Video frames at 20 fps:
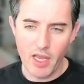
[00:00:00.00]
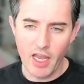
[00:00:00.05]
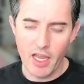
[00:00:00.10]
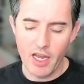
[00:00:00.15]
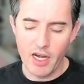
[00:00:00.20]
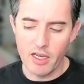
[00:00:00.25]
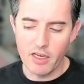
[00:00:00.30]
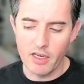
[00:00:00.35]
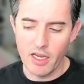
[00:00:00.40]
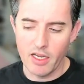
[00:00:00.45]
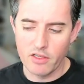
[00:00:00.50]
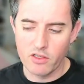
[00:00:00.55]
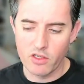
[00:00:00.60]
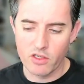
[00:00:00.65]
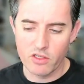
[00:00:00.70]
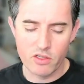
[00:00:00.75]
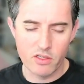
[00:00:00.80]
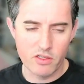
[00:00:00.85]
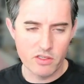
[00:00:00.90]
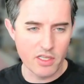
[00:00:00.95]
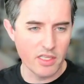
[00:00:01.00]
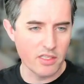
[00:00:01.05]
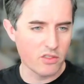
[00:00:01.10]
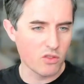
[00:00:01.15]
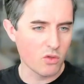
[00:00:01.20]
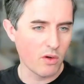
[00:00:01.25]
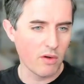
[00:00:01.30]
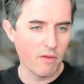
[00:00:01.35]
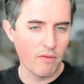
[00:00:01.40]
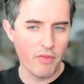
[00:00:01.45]
it just is this
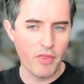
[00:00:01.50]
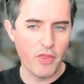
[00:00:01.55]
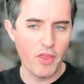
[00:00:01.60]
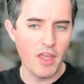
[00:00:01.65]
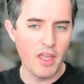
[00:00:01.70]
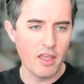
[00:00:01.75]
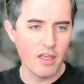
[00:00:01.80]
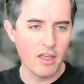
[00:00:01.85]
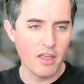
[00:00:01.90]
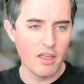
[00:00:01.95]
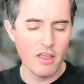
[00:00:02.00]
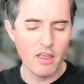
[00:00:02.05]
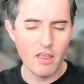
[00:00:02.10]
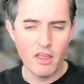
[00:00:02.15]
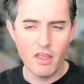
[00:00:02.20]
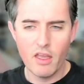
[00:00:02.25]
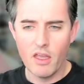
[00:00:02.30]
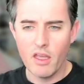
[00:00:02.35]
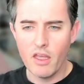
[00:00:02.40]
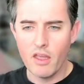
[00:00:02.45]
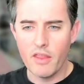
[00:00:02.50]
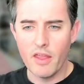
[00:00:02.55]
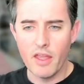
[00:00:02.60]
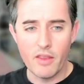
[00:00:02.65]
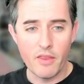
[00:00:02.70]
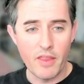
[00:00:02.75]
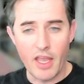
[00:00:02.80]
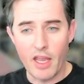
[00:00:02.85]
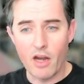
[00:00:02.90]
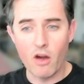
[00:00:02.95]
sort of thing
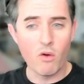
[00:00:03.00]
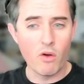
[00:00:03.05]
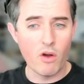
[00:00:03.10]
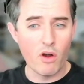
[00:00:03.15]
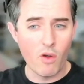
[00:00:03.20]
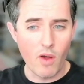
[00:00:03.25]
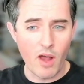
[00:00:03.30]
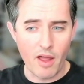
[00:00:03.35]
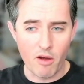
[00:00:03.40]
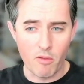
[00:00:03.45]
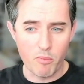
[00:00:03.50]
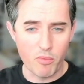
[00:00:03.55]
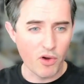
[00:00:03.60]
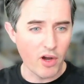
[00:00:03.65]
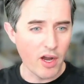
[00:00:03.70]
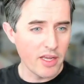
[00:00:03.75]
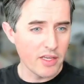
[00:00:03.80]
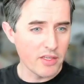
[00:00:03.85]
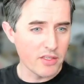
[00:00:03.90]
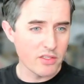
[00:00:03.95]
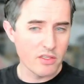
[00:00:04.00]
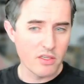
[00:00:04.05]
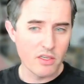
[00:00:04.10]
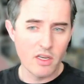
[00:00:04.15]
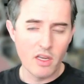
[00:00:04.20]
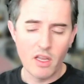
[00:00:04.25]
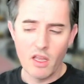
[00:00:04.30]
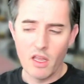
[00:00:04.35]
that they don't know how to price.